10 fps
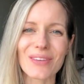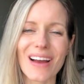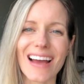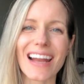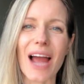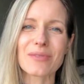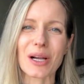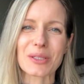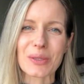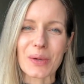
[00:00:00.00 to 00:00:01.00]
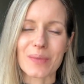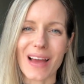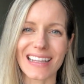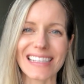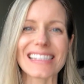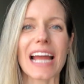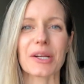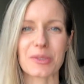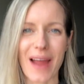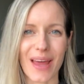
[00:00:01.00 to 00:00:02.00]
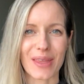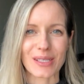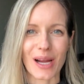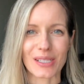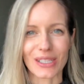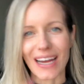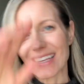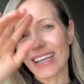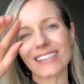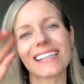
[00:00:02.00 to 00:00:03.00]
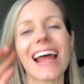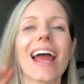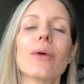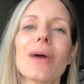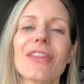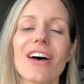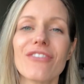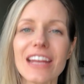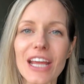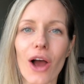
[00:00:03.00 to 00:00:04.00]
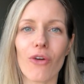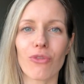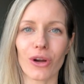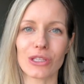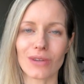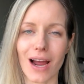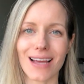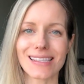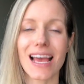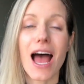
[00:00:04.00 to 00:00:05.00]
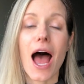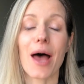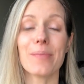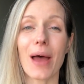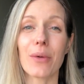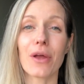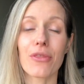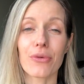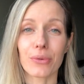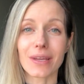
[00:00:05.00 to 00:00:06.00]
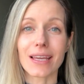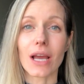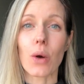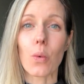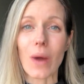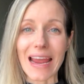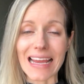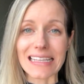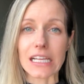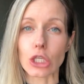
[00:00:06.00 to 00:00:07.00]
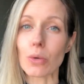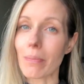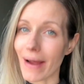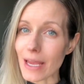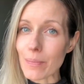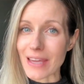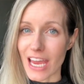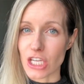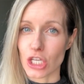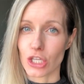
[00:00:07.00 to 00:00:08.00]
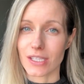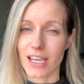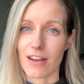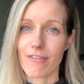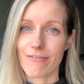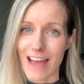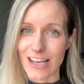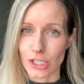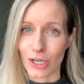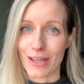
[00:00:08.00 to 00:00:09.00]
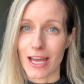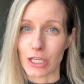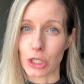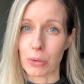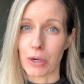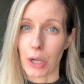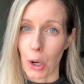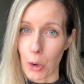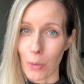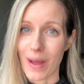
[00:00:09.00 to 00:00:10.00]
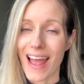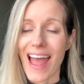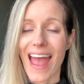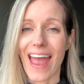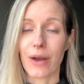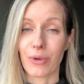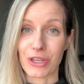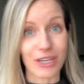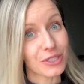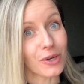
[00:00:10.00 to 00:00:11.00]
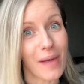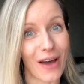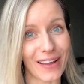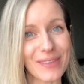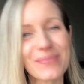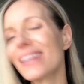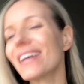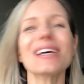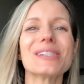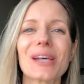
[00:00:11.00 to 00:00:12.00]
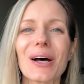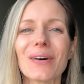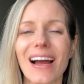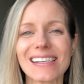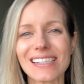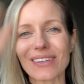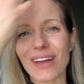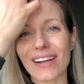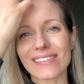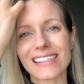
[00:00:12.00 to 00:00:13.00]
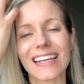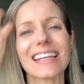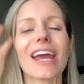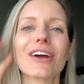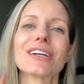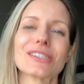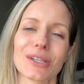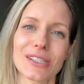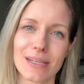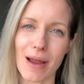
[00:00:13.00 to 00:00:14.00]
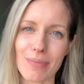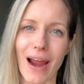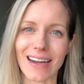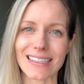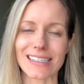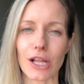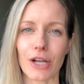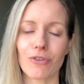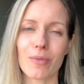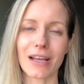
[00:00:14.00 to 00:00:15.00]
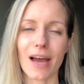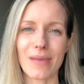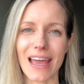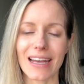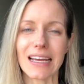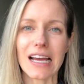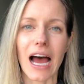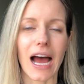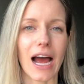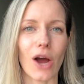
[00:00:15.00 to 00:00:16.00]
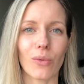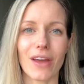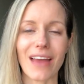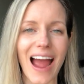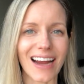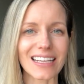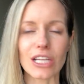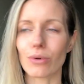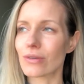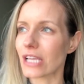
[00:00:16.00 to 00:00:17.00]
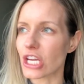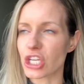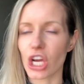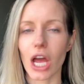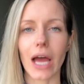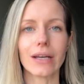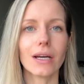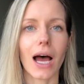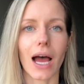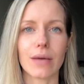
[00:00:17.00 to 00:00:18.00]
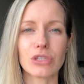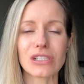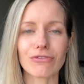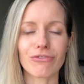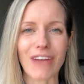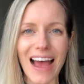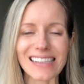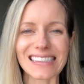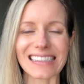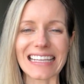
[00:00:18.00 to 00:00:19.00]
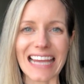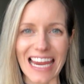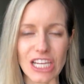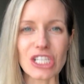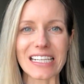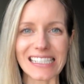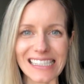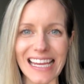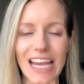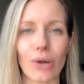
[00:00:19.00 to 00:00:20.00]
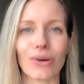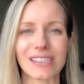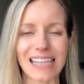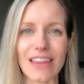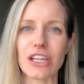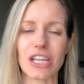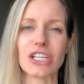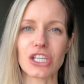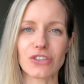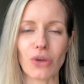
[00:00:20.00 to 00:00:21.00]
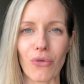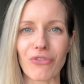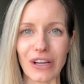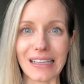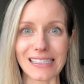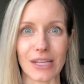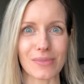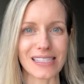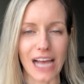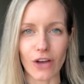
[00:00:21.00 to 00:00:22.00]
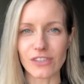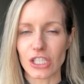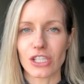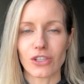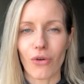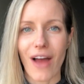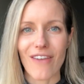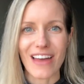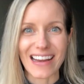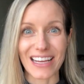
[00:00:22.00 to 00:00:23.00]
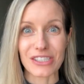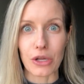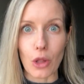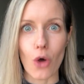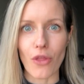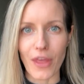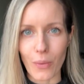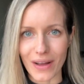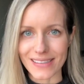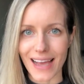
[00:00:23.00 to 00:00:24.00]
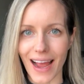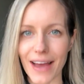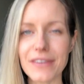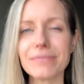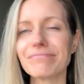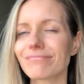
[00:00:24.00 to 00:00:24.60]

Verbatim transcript: everyone, I'm Dr. Laura Belus, naturopathic doctor, and here today with a video for you guys about three ways that you might be aging your skin faster than you would hope and what you can do about it. So I see a lot of skincare concerns in my practice. A lot of women come in uh, with acne, rosacea, um, just fastly aging skin or skin that they just don't feel is themselves. They just don't have that nice glow that they once had.